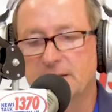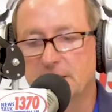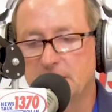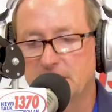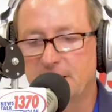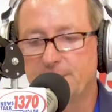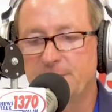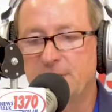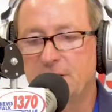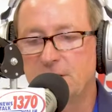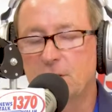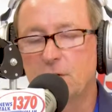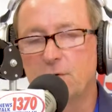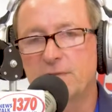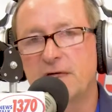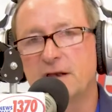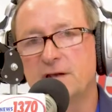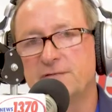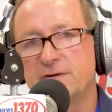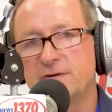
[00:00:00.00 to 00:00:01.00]
to let me know
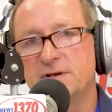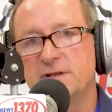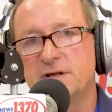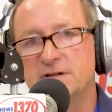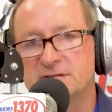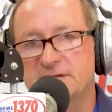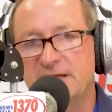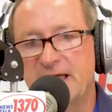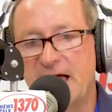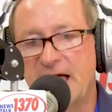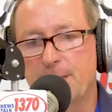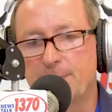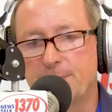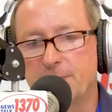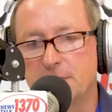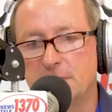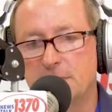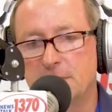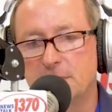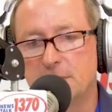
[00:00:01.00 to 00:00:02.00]
that if it doesn't
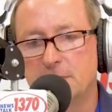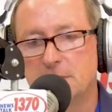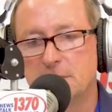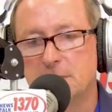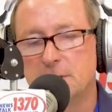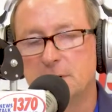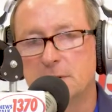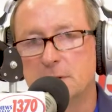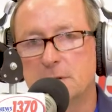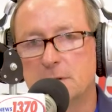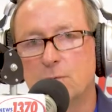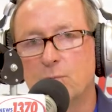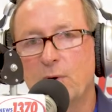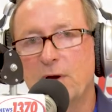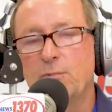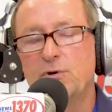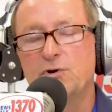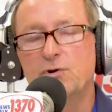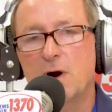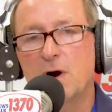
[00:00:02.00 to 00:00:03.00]
happen the way
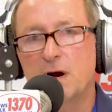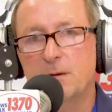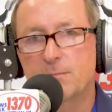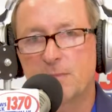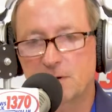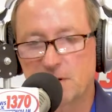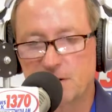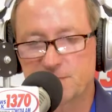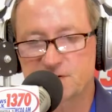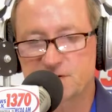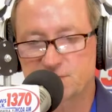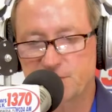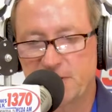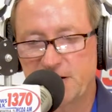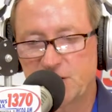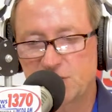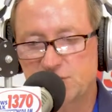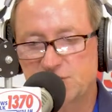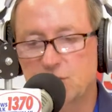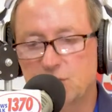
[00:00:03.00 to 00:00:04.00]
we talk about on this
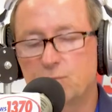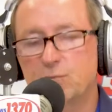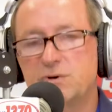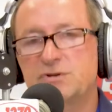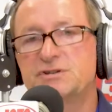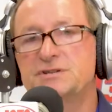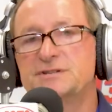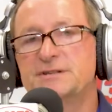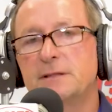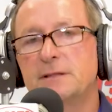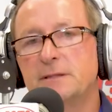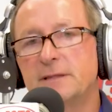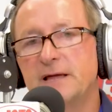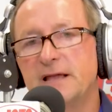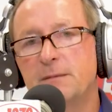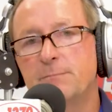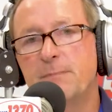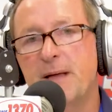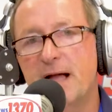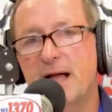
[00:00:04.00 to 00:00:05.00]
radio show, which is a
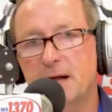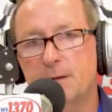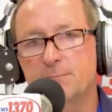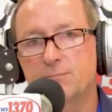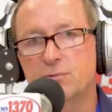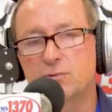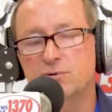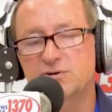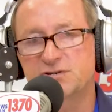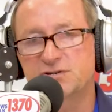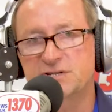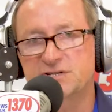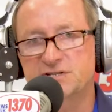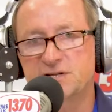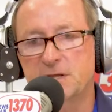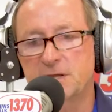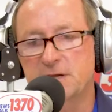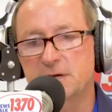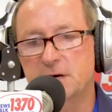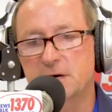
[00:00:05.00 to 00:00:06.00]
laid back approach to
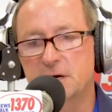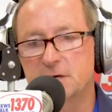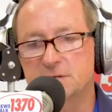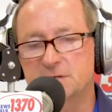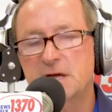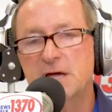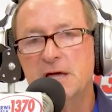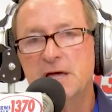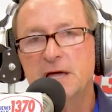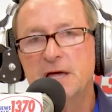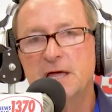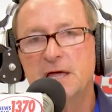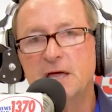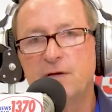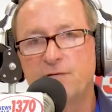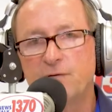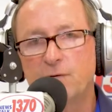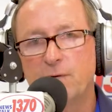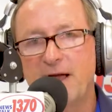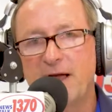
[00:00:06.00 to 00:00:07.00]
selling cars,
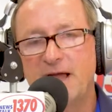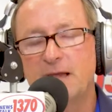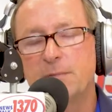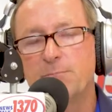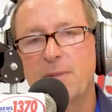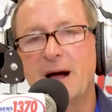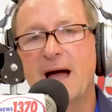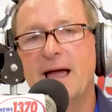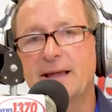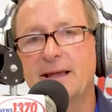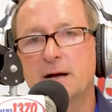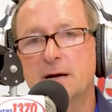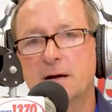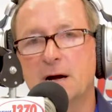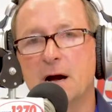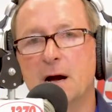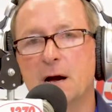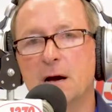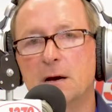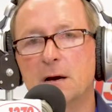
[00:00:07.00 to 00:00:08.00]
if you hate buying a
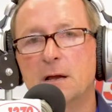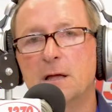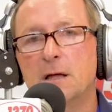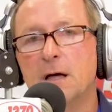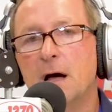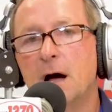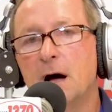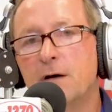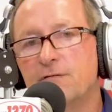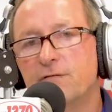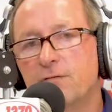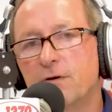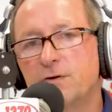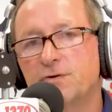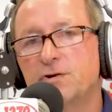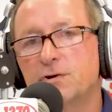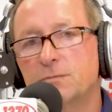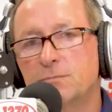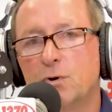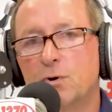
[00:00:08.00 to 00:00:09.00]
car,
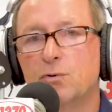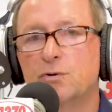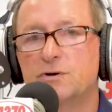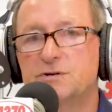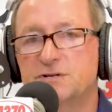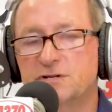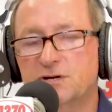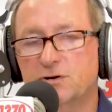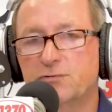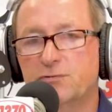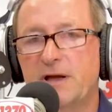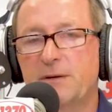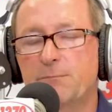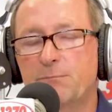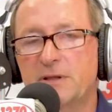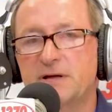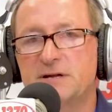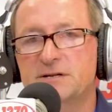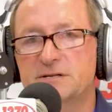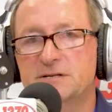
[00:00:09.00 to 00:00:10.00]
Frontier Motors is a great
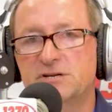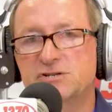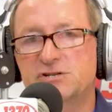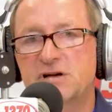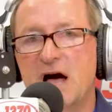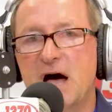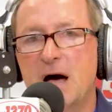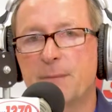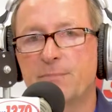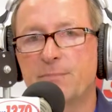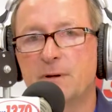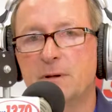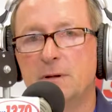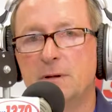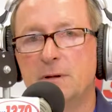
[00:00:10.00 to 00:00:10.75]
place to shop